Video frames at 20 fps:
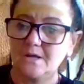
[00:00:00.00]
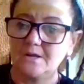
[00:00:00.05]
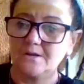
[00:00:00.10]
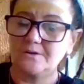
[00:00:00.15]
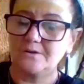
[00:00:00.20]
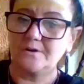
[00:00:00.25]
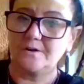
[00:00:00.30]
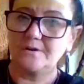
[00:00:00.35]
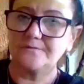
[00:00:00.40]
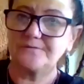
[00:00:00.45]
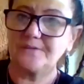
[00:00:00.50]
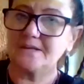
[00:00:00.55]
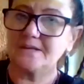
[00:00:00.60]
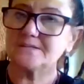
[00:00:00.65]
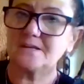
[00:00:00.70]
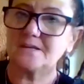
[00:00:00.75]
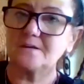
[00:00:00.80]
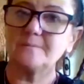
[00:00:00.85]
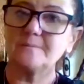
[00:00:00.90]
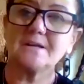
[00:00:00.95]
you know, that's
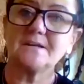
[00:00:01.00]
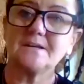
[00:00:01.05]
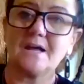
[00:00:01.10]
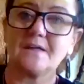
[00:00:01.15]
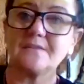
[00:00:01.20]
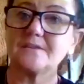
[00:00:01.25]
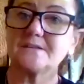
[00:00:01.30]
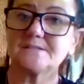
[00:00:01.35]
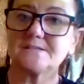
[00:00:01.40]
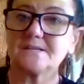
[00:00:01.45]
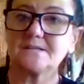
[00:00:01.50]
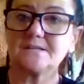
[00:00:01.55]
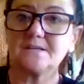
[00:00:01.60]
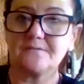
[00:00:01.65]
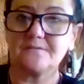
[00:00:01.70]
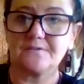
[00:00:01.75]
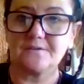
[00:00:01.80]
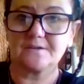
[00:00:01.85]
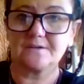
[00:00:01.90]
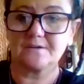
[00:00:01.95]
going to be another
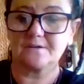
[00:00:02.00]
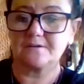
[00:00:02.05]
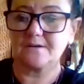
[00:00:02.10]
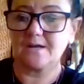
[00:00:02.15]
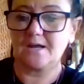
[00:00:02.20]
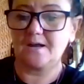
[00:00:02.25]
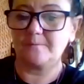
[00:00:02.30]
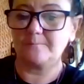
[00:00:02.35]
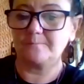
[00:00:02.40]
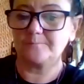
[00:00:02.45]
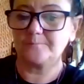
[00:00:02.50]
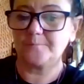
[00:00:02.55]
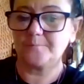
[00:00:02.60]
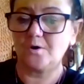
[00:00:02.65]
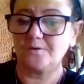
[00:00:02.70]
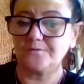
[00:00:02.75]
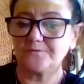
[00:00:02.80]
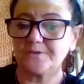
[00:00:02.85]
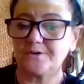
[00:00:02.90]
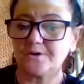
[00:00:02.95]
significant um,
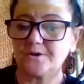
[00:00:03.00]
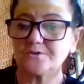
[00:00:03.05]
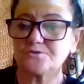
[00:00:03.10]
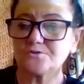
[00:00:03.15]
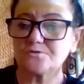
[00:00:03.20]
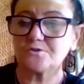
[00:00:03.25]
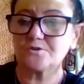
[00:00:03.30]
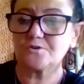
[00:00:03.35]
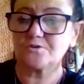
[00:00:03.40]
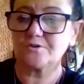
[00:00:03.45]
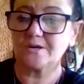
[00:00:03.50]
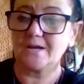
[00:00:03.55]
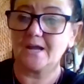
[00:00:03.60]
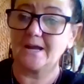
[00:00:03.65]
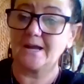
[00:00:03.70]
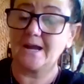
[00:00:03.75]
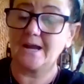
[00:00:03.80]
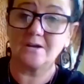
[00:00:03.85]
pot that I do create.